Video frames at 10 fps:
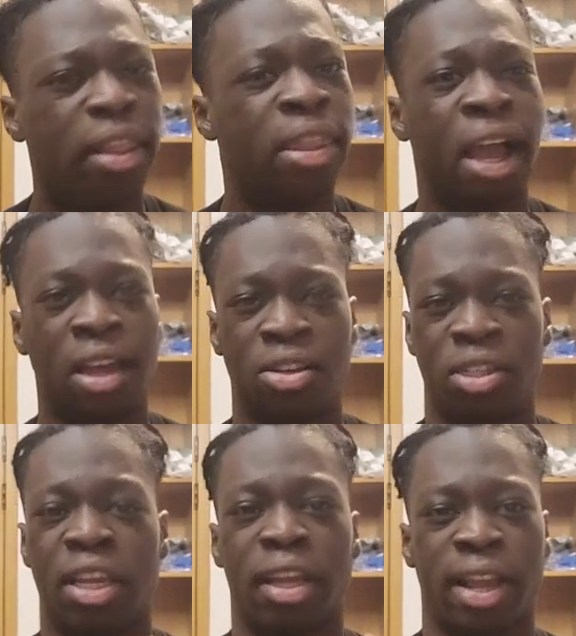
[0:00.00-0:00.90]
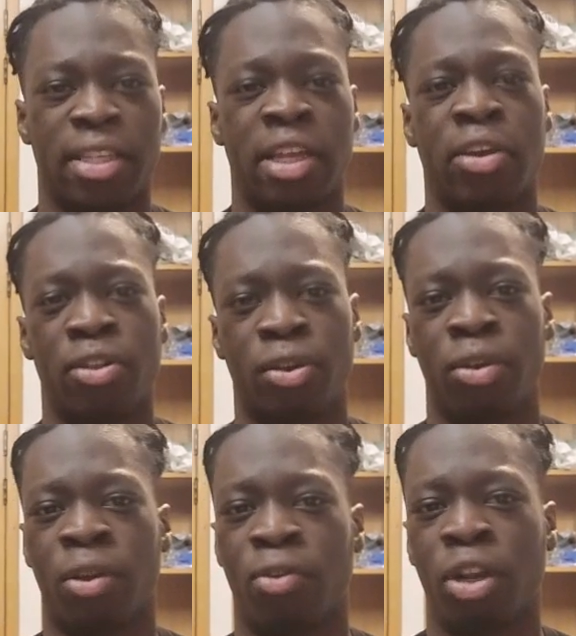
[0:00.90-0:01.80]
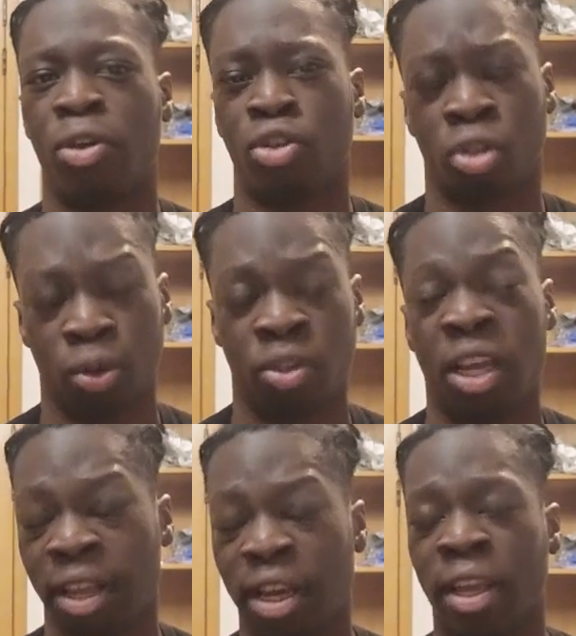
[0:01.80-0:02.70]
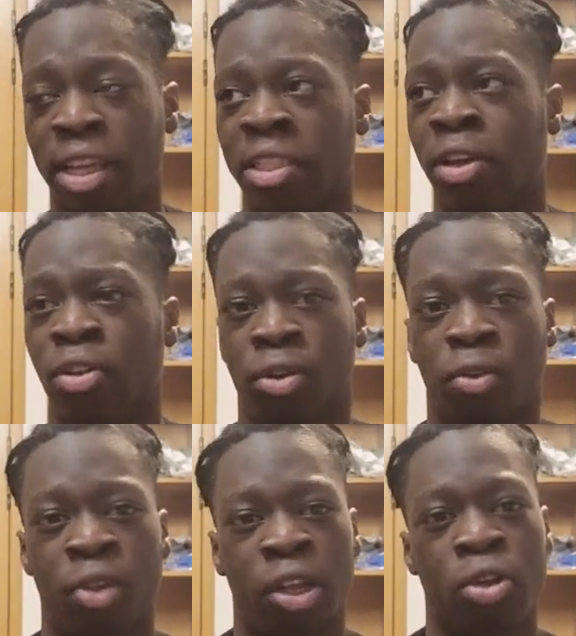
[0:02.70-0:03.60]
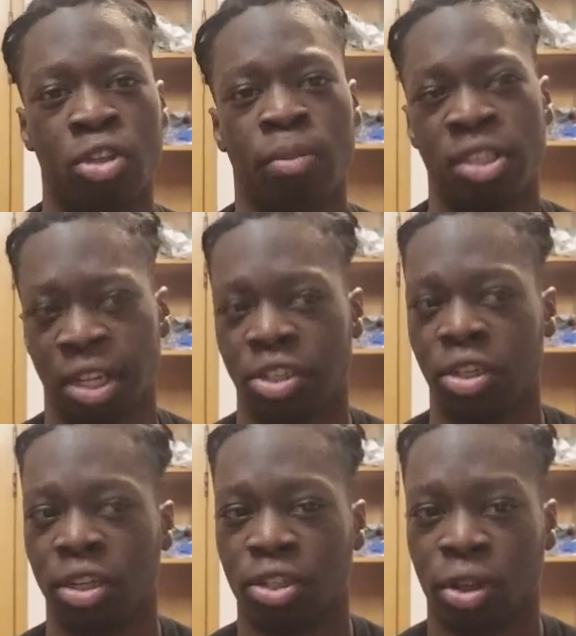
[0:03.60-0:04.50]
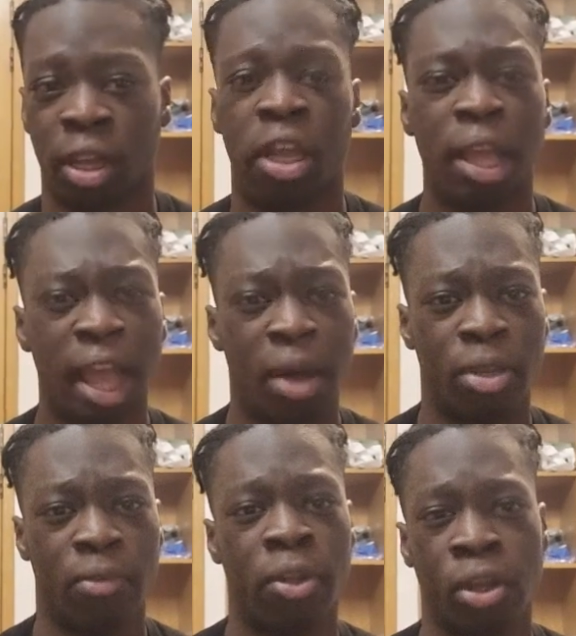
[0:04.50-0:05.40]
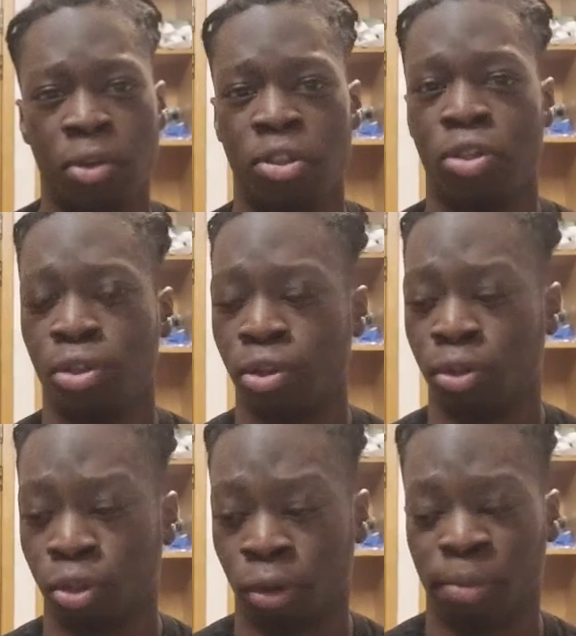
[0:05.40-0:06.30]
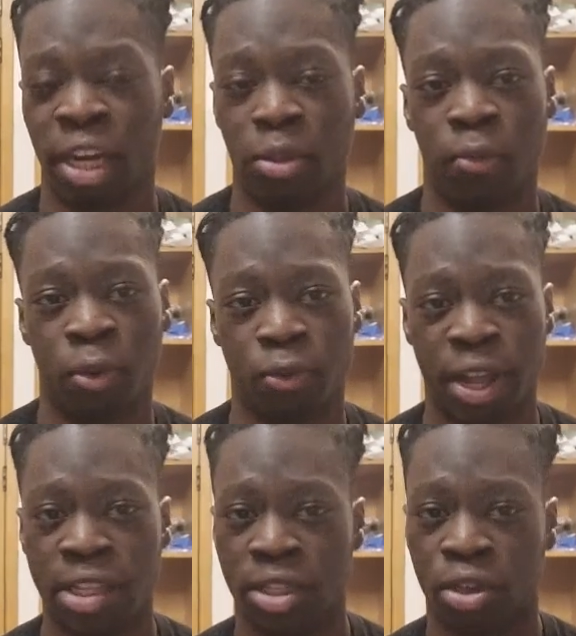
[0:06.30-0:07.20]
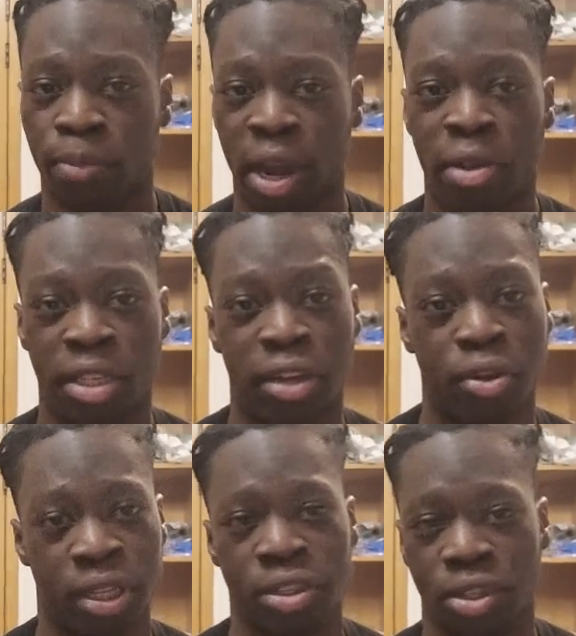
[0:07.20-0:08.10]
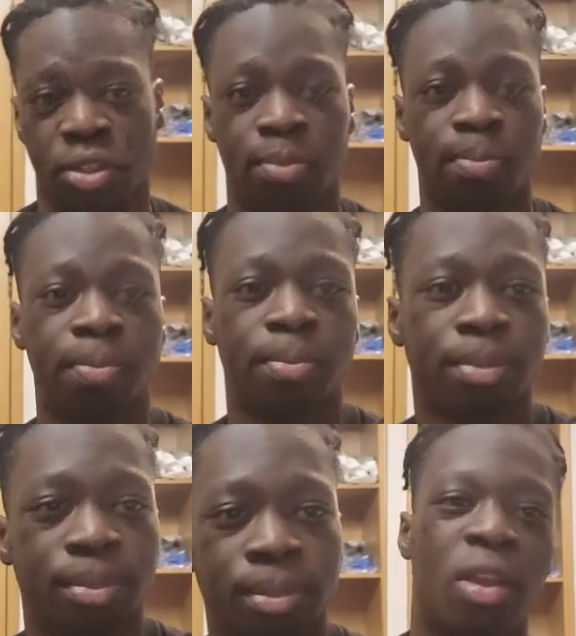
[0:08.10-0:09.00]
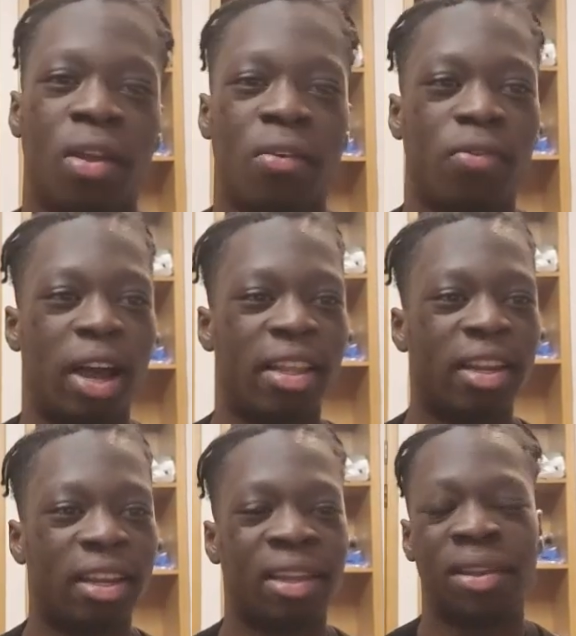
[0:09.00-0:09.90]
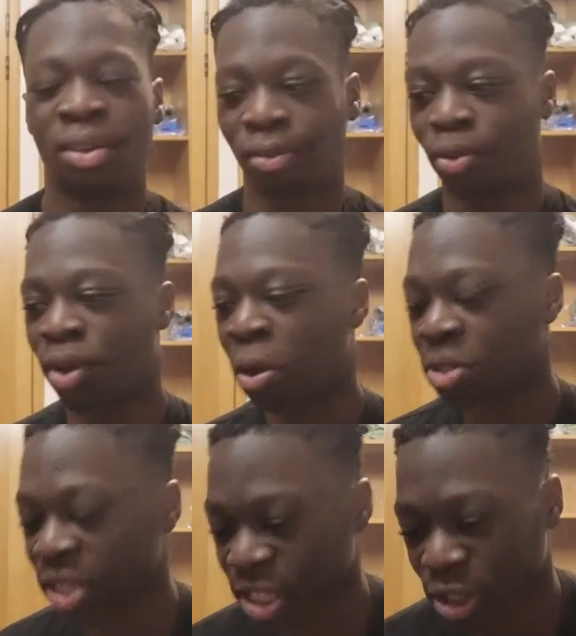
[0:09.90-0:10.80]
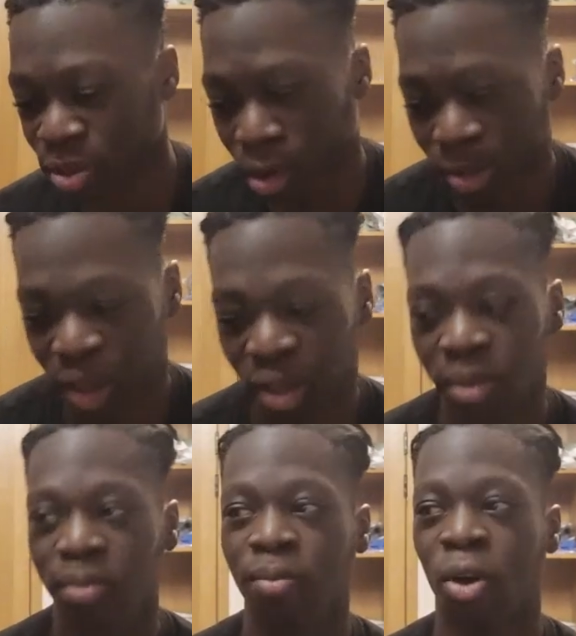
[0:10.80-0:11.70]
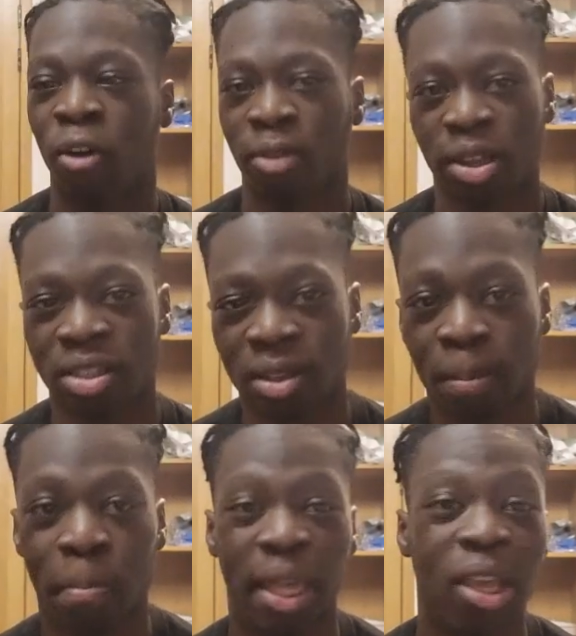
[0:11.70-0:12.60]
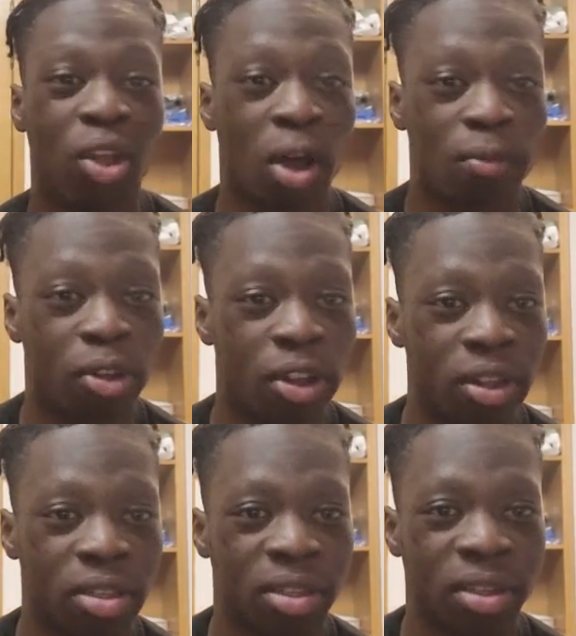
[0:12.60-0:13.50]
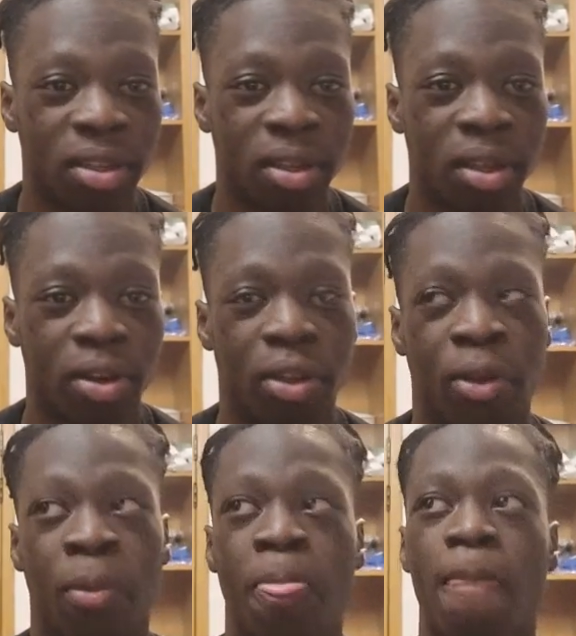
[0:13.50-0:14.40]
that just indicates that you're doing a really good, that indicates that you're doing a really good job essentially. So yeah, I would definitely encourage you to practice with your friends, your parents and your teachers. Finally, whilst this is probably obvious, be confident. You know,